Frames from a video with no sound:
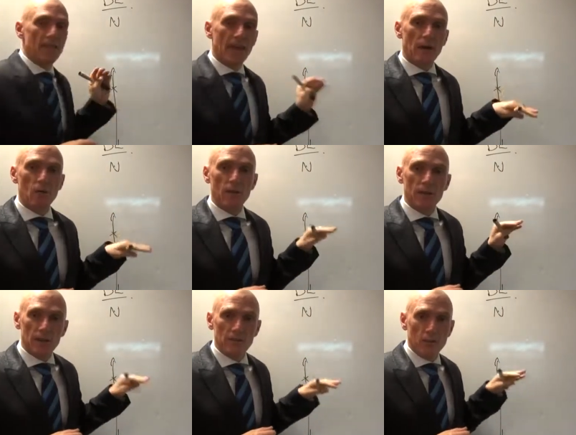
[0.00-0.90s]
and that will
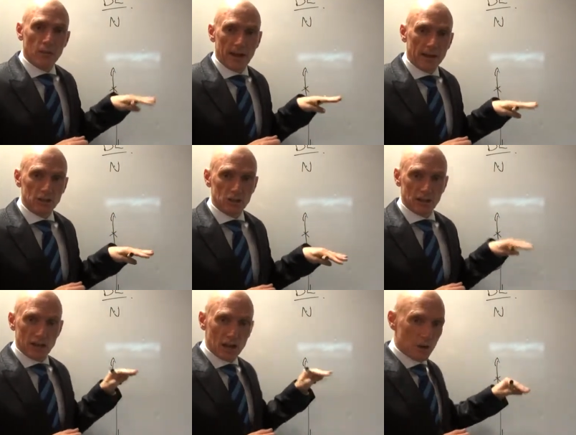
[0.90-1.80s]
give you
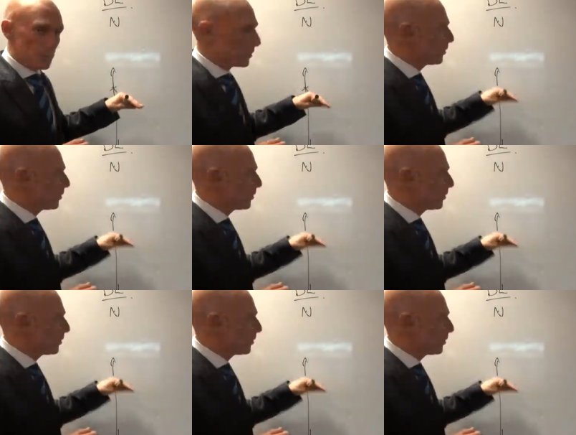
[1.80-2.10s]
energy and help